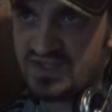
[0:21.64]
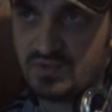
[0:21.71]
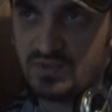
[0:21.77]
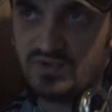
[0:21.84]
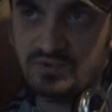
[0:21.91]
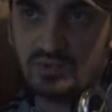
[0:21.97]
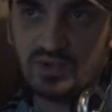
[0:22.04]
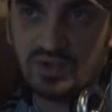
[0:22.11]

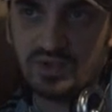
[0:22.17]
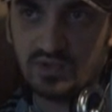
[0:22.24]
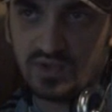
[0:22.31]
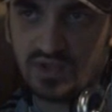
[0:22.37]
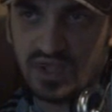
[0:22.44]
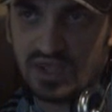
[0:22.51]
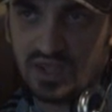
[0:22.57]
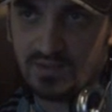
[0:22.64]
Basically, with
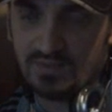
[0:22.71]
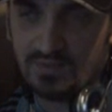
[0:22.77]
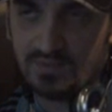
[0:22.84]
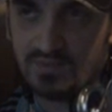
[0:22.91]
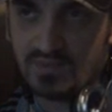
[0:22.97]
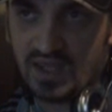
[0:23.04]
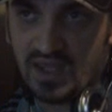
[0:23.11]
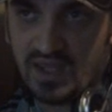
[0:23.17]
Point Lookout,
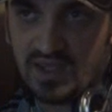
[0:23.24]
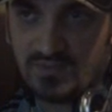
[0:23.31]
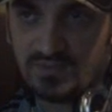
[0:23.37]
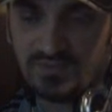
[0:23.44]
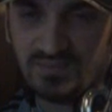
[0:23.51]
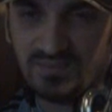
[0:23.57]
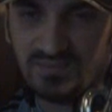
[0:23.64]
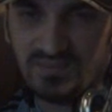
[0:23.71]

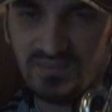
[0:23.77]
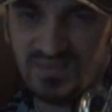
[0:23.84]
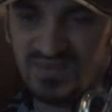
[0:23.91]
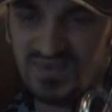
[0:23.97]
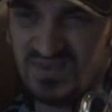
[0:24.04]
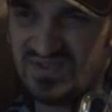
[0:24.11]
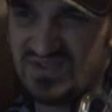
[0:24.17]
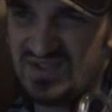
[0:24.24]

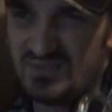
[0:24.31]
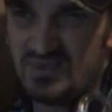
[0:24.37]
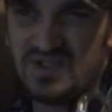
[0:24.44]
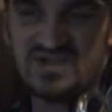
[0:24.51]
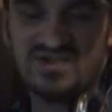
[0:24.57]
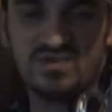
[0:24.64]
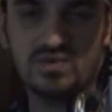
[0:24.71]
similar